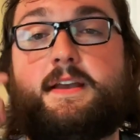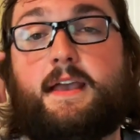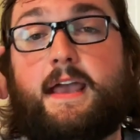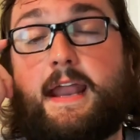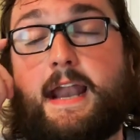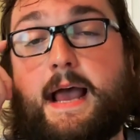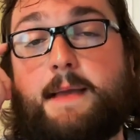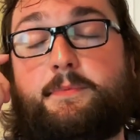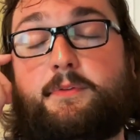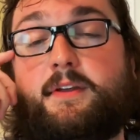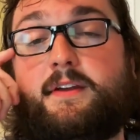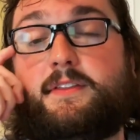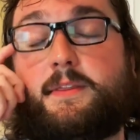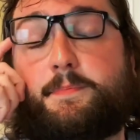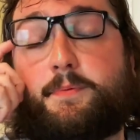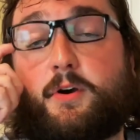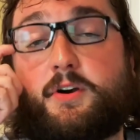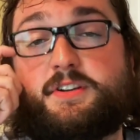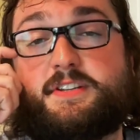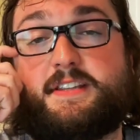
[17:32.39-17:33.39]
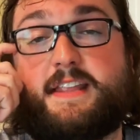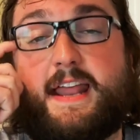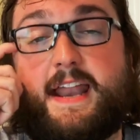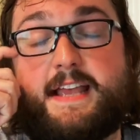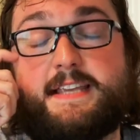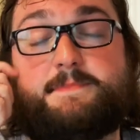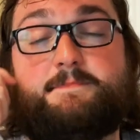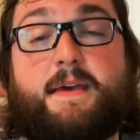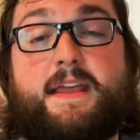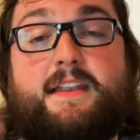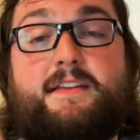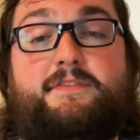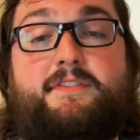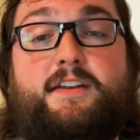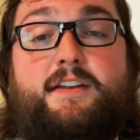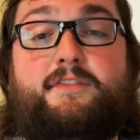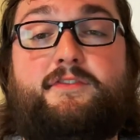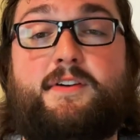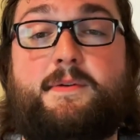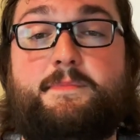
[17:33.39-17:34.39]
and I believe the person that has
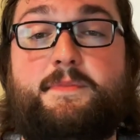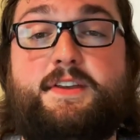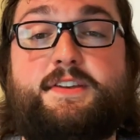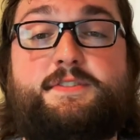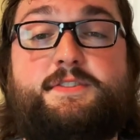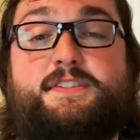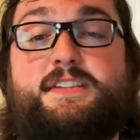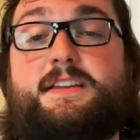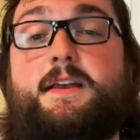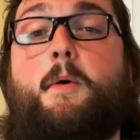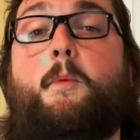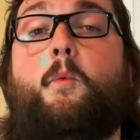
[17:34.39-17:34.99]
benefited from this,